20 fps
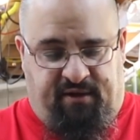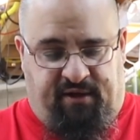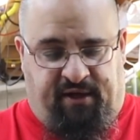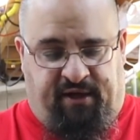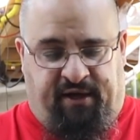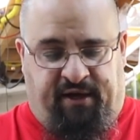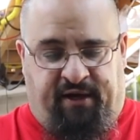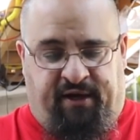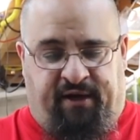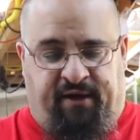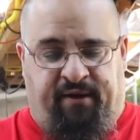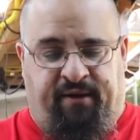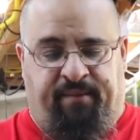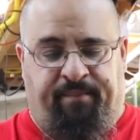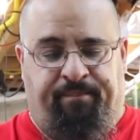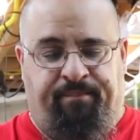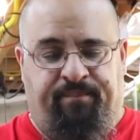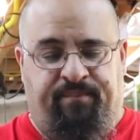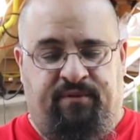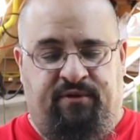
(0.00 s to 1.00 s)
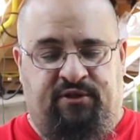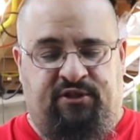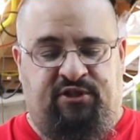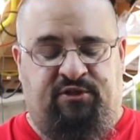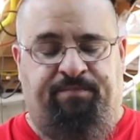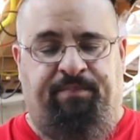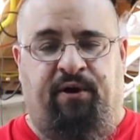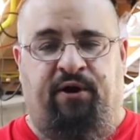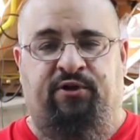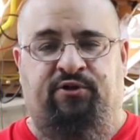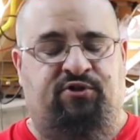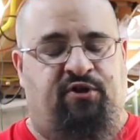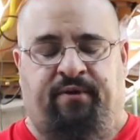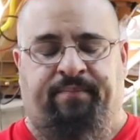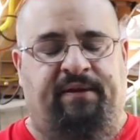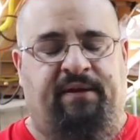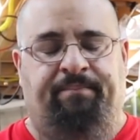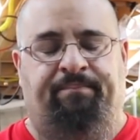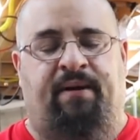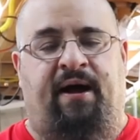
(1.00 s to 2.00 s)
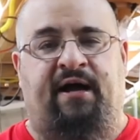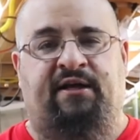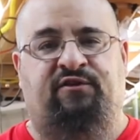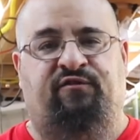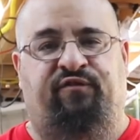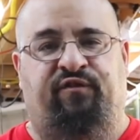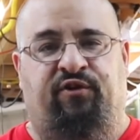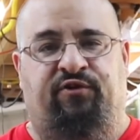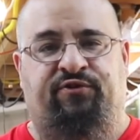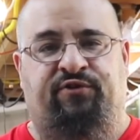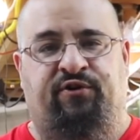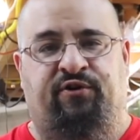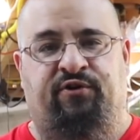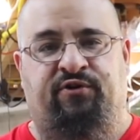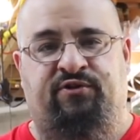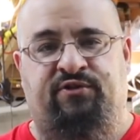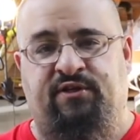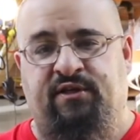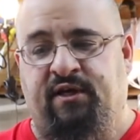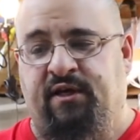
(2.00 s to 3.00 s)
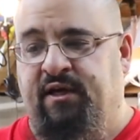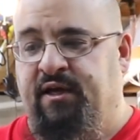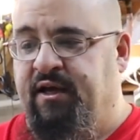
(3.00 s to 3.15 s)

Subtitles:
box filters.